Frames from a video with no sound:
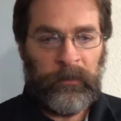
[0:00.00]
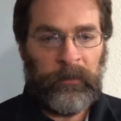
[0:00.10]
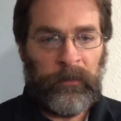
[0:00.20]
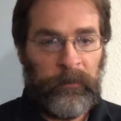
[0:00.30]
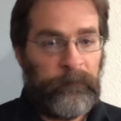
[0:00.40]

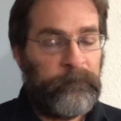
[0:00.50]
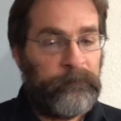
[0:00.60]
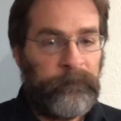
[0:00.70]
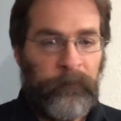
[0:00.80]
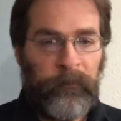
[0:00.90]

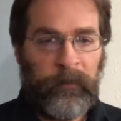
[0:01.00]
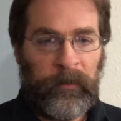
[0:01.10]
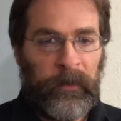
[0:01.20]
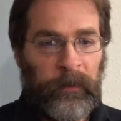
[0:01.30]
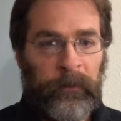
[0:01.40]

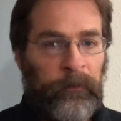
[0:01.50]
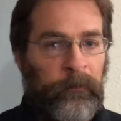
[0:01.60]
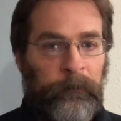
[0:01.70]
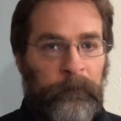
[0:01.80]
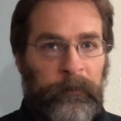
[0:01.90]
Then
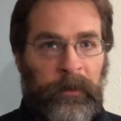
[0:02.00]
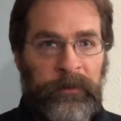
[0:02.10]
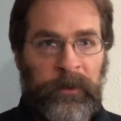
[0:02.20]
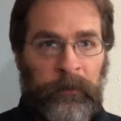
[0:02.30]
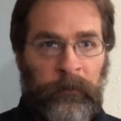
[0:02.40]
there's a
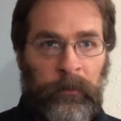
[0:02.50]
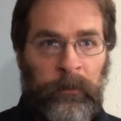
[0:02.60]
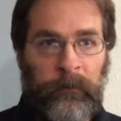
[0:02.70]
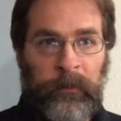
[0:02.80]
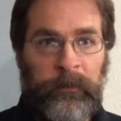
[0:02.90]
shovel,
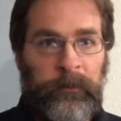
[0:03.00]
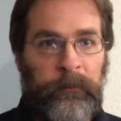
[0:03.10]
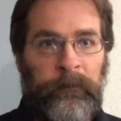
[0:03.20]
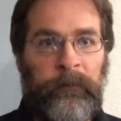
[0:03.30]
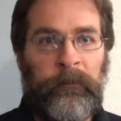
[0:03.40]
which
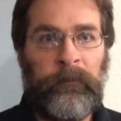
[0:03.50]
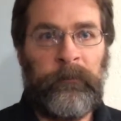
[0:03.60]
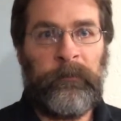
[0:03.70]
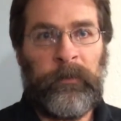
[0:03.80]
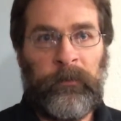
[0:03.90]

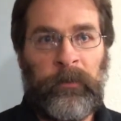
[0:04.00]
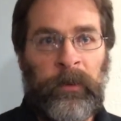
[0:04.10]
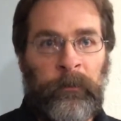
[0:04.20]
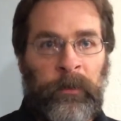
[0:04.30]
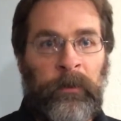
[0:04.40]
is
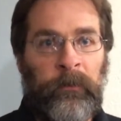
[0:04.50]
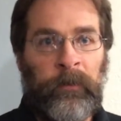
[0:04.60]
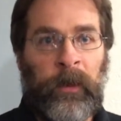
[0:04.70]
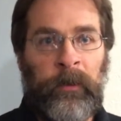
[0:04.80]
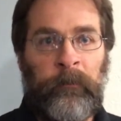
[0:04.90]
another one of those
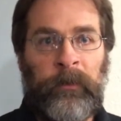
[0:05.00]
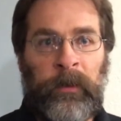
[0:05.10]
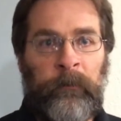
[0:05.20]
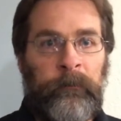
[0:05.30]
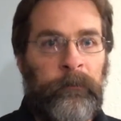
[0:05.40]
items
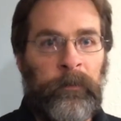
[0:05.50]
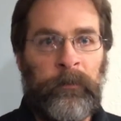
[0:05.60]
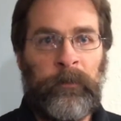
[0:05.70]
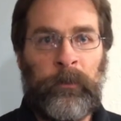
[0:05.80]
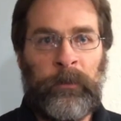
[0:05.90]
I
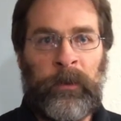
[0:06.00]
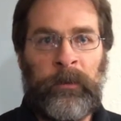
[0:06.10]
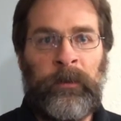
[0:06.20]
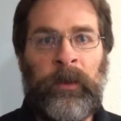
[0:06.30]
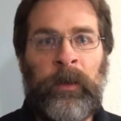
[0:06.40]

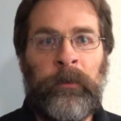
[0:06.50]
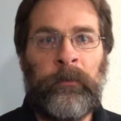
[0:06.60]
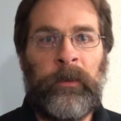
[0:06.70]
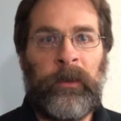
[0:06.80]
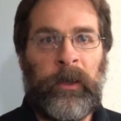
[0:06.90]
wholeheartedly
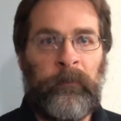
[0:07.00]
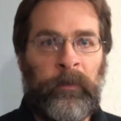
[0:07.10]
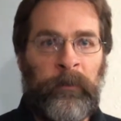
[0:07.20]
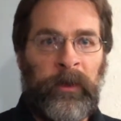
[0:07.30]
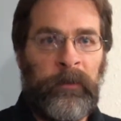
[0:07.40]
agree
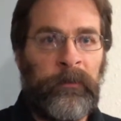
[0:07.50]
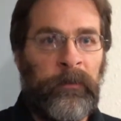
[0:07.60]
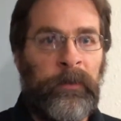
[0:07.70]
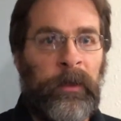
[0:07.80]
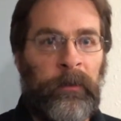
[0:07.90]
everybody
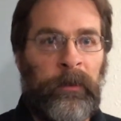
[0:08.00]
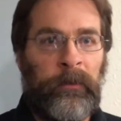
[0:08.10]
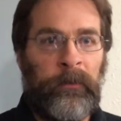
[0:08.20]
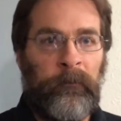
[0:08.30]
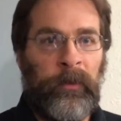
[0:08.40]
should carry
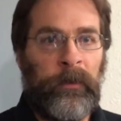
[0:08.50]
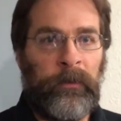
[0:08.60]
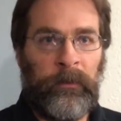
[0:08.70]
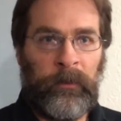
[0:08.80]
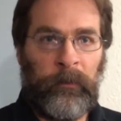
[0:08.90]
in their
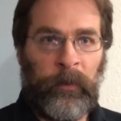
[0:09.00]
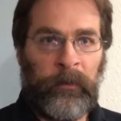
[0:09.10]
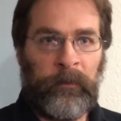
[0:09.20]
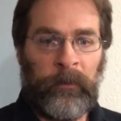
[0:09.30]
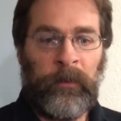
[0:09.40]
vehicle in the
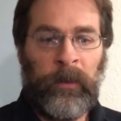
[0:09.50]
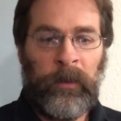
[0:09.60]
winter.